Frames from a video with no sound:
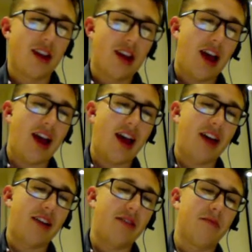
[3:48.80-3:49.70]

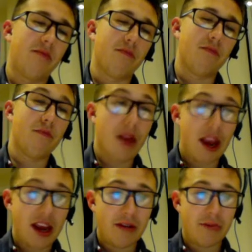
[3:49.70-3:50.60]
And
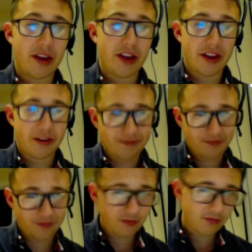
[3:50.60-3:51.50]
maybe,
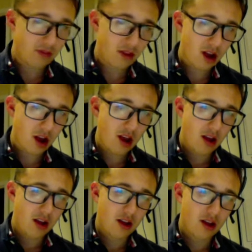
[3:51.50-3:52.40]

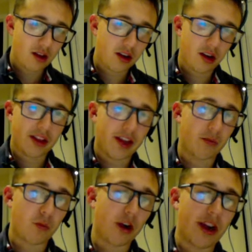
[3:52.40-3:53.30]
they
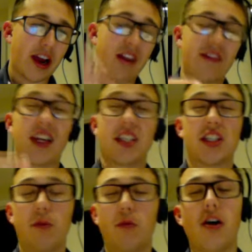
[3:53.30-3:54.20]
can work out if it's
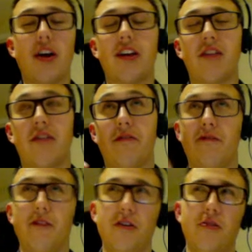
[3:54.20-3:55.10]
actually working
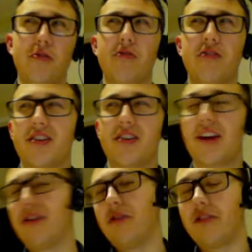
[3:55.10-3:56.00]
for New York
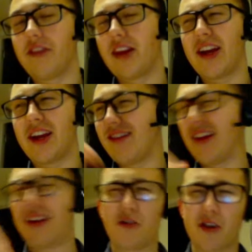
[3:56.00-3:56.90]
and New York State
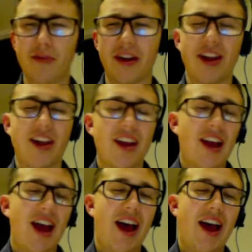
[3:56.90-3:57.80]
and the economy.
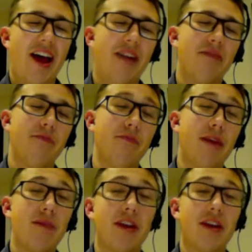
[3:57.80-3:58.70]
And
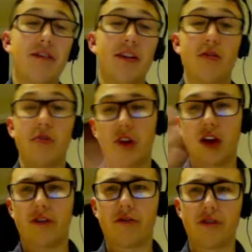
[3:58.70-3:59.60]
maybe if this all
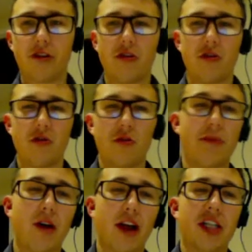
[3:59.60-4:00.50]
goes through, we
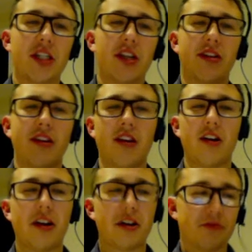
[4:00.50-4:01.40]
might actually see
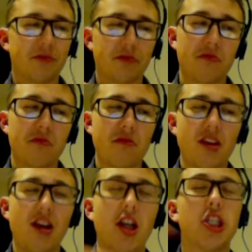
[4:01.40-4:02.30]
like
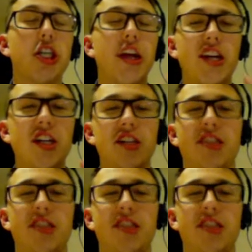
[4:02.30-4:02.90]
a change